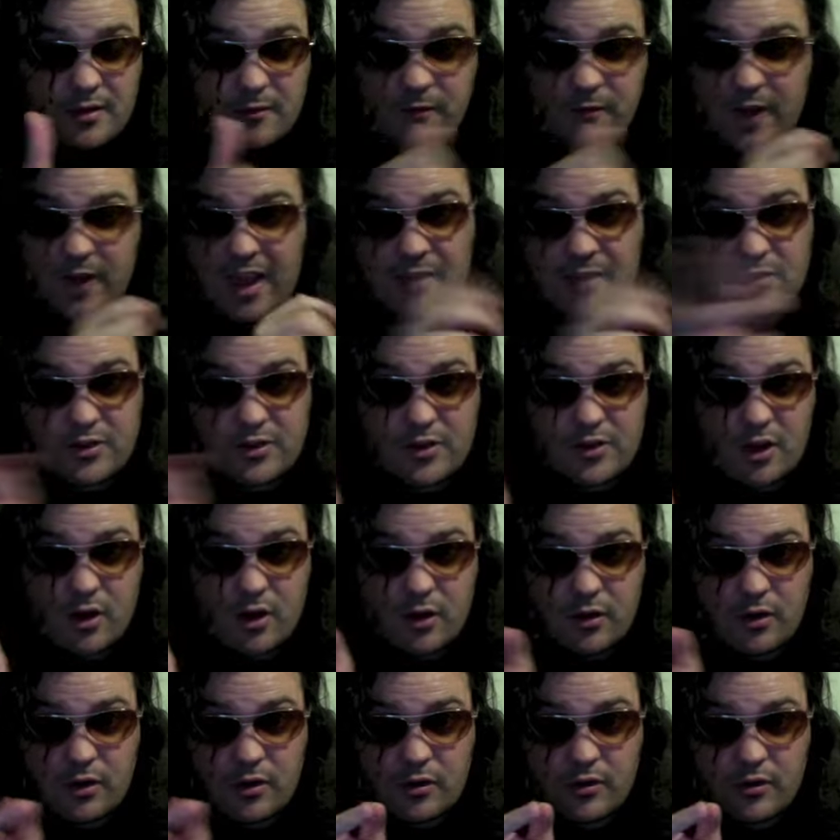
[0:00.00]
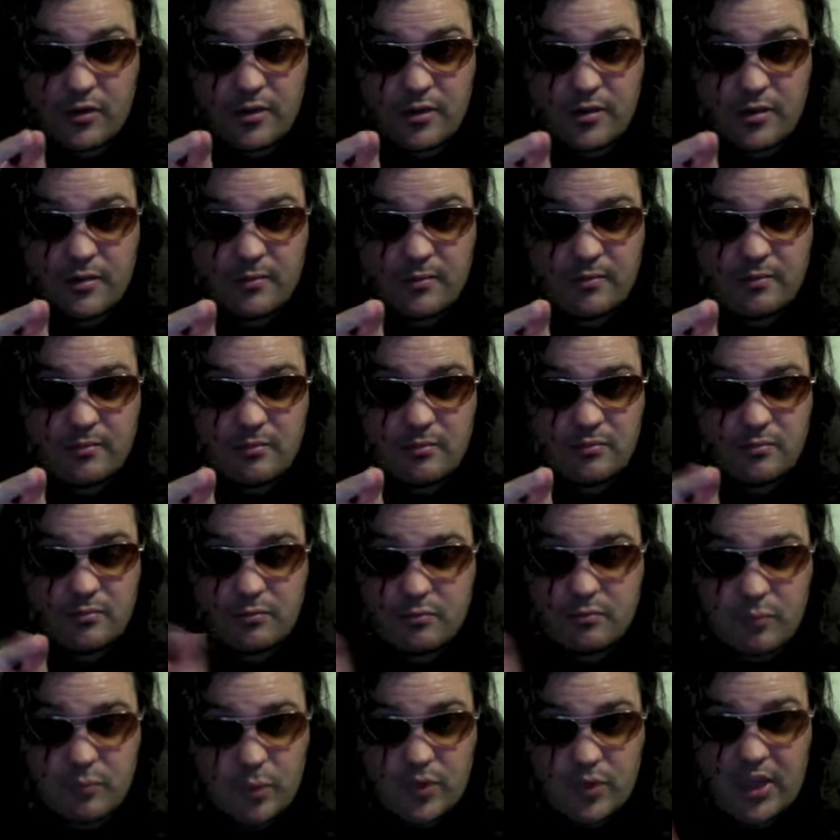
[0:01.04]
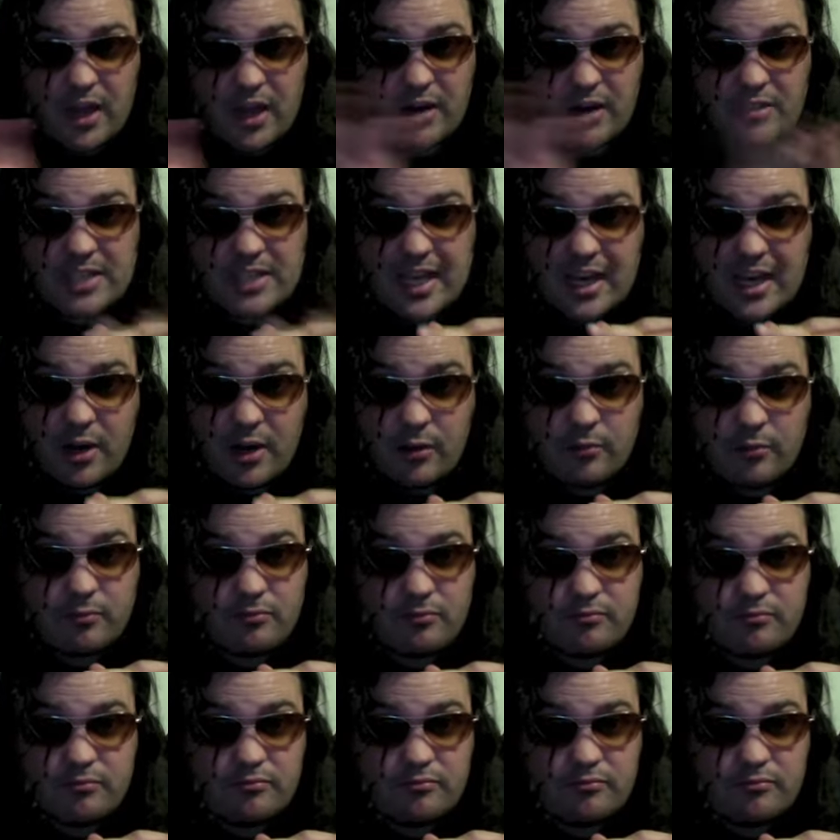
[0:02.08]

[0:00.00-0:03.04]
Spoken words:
5 stars, without a doubt.